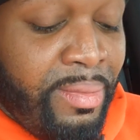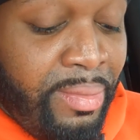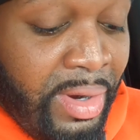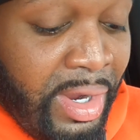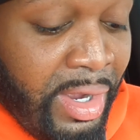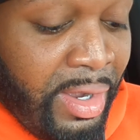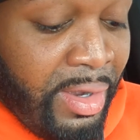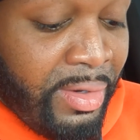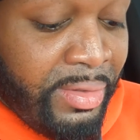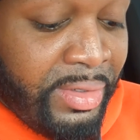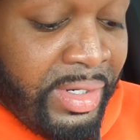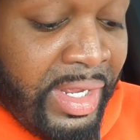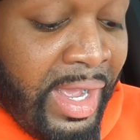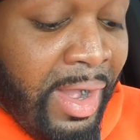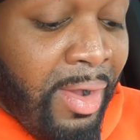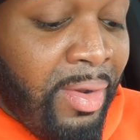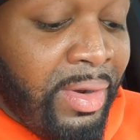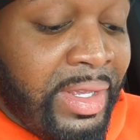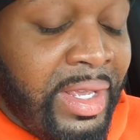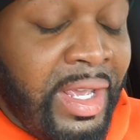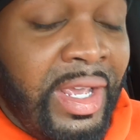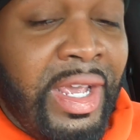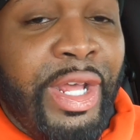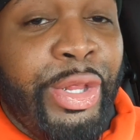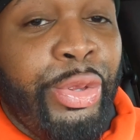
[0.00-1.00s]
bro. They
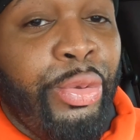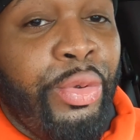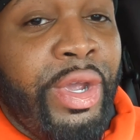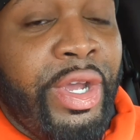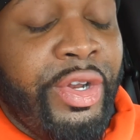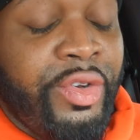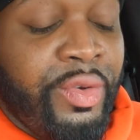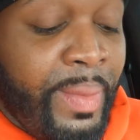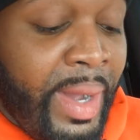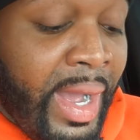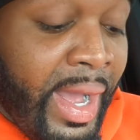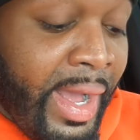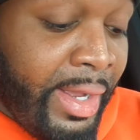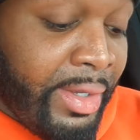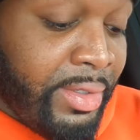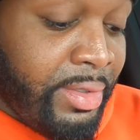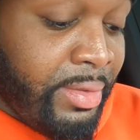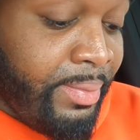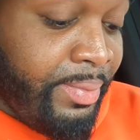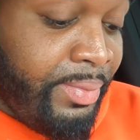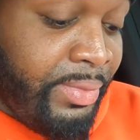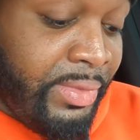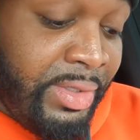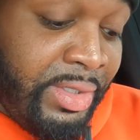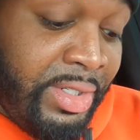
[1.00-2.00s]
only can get 300 miles.
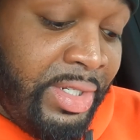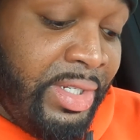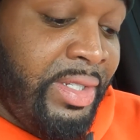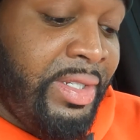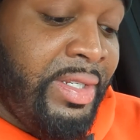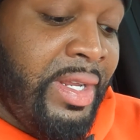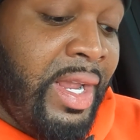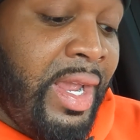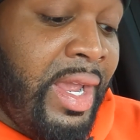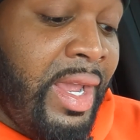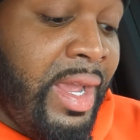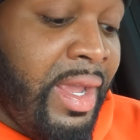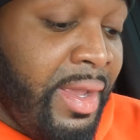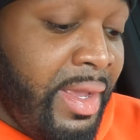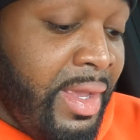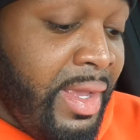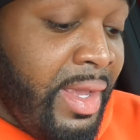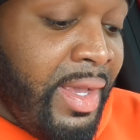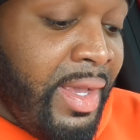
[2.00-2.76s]
Just saying.